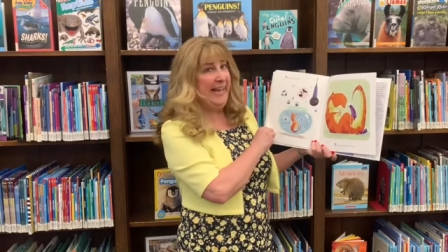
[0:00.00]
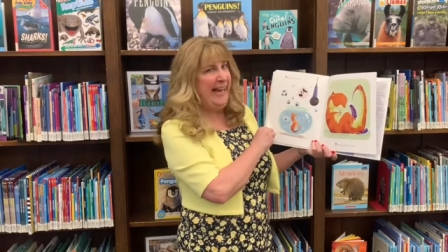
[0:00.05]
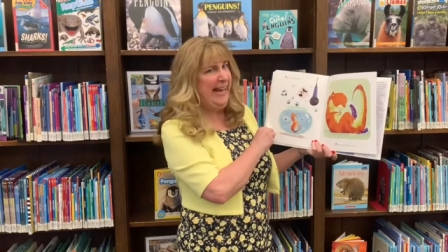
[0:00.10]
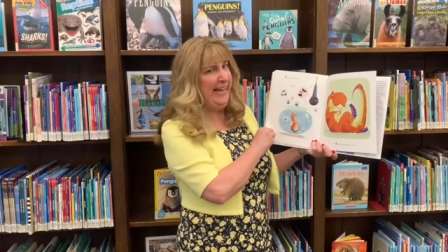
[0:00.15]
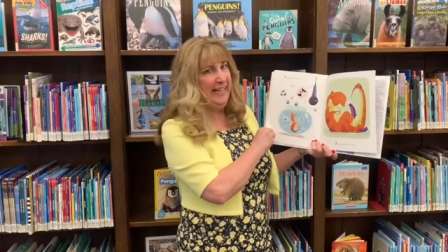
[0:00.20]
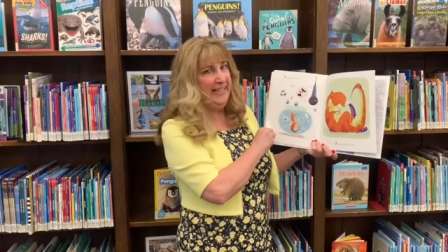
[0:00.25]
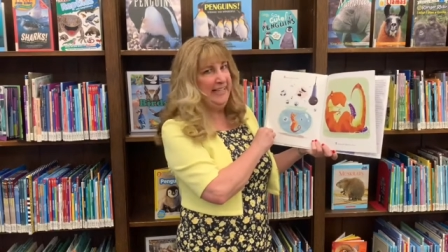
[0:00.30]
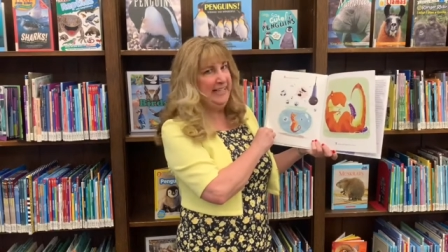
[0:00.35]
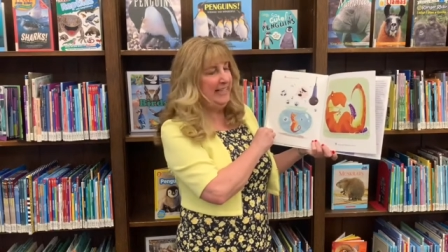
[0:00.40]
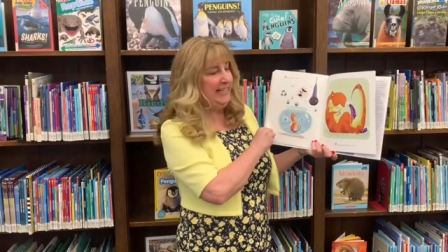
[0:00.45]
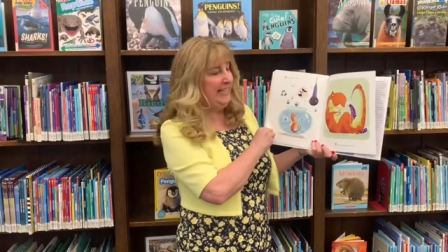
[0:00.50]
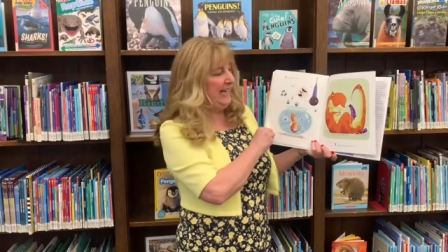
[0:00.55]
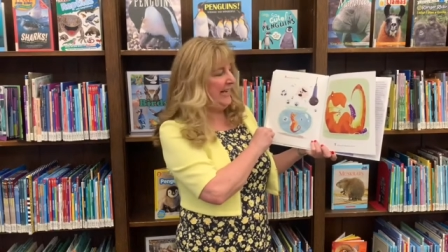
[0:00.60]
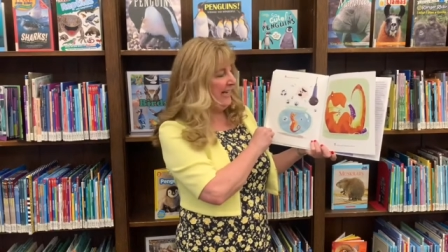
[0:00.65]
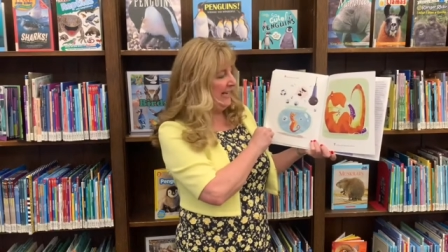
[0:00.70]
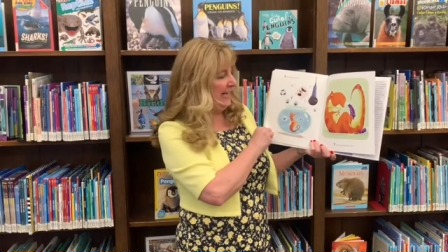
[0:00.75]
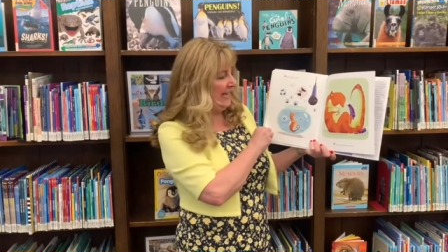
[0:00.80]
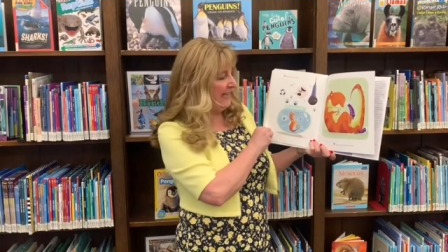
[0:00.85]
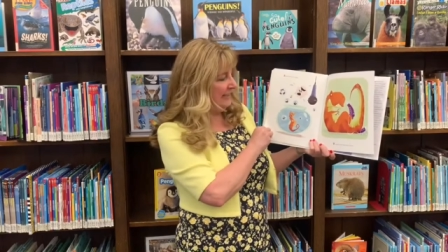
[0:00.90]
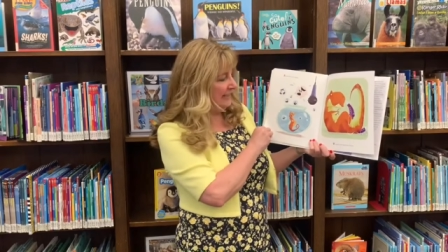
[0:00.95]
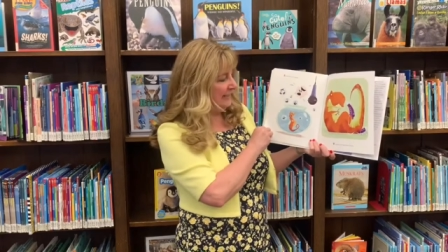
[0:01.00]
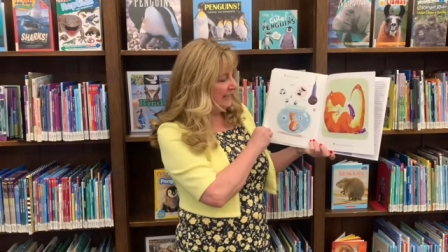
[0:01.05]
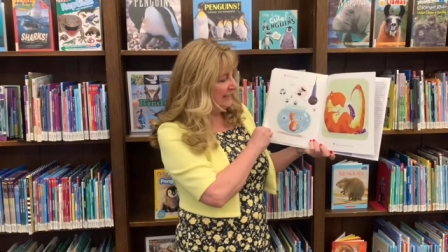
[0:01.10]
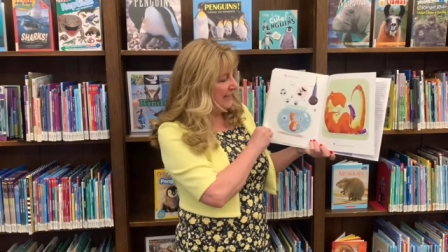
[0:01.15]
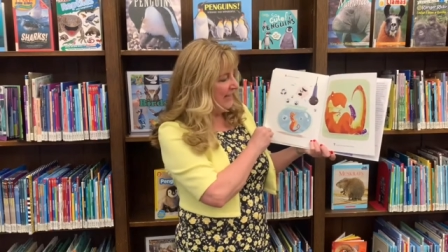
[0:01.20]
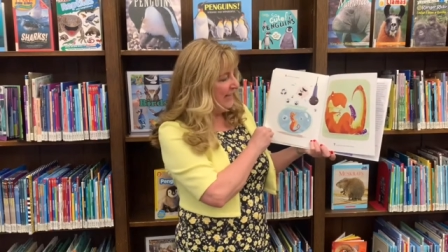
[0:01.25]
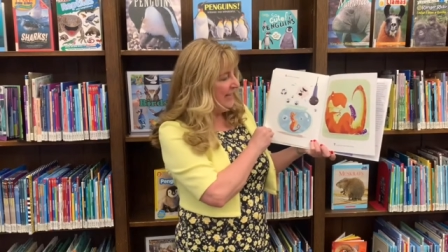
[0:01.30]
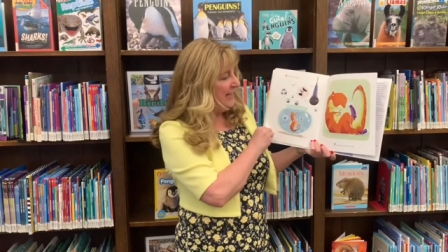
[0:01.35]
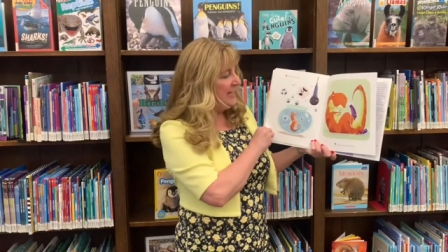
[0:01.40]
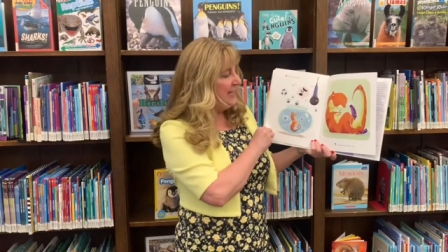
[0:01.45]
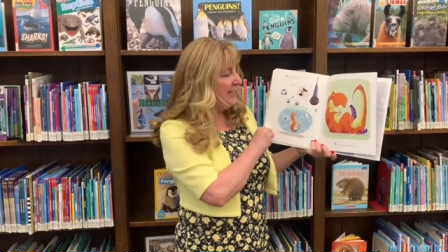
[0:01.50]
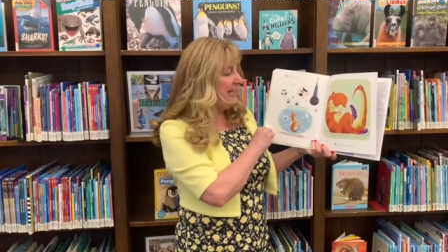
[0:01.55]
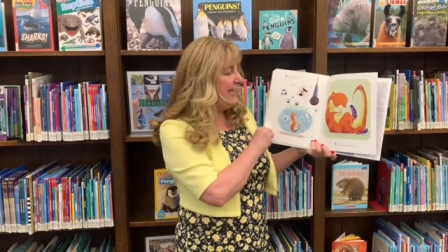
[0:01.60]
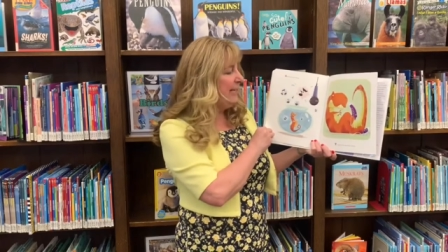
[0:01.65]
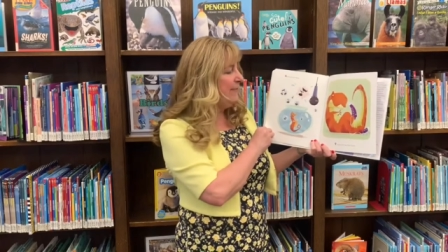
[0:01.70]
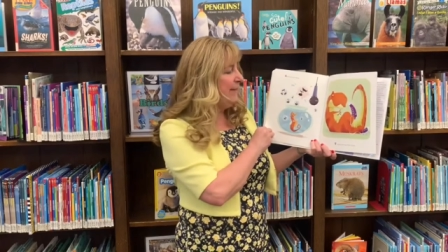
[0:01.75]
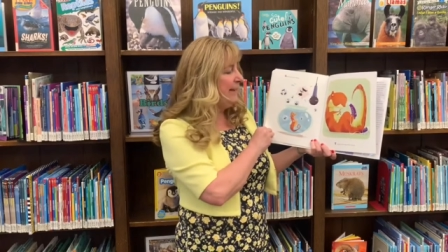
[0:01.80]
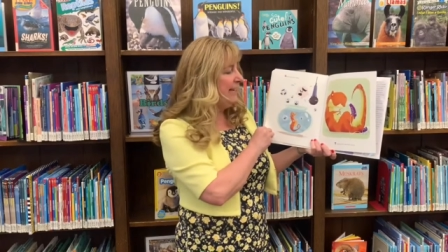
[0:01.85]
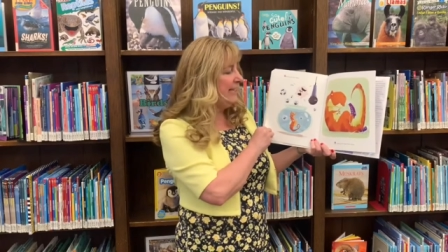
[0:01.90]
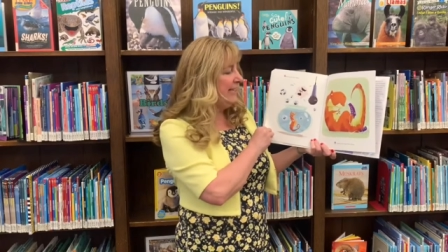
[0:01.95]
can't sing.
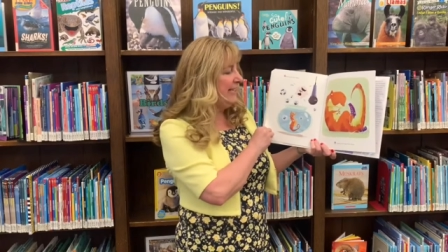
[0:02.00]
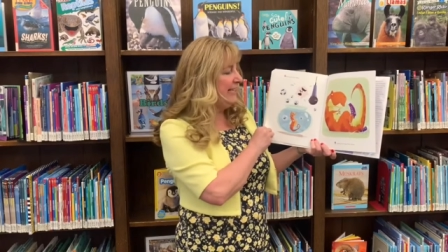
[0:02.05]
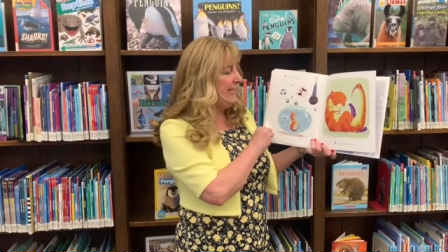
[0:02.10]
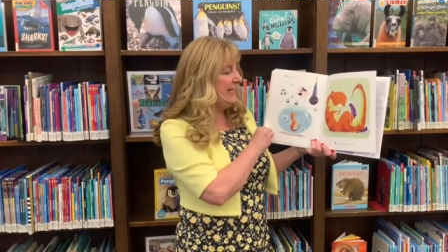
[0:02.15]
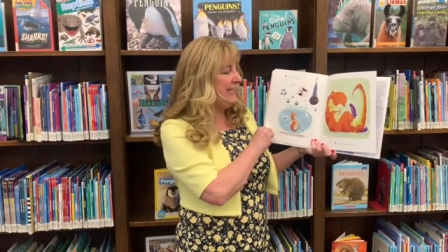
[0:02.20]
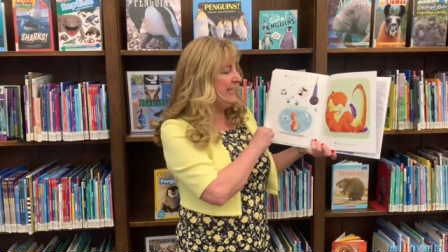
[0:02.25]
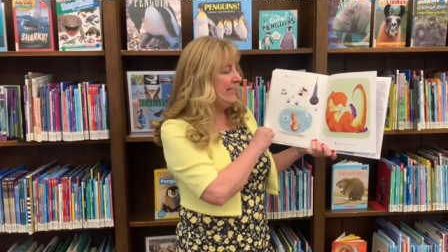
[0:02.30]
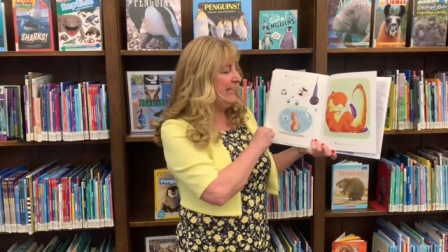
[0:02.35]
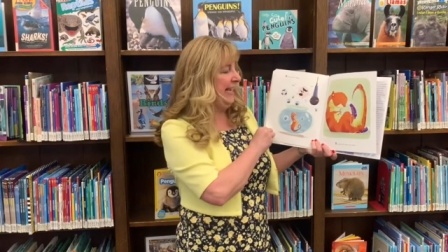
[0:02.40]
T-Rexes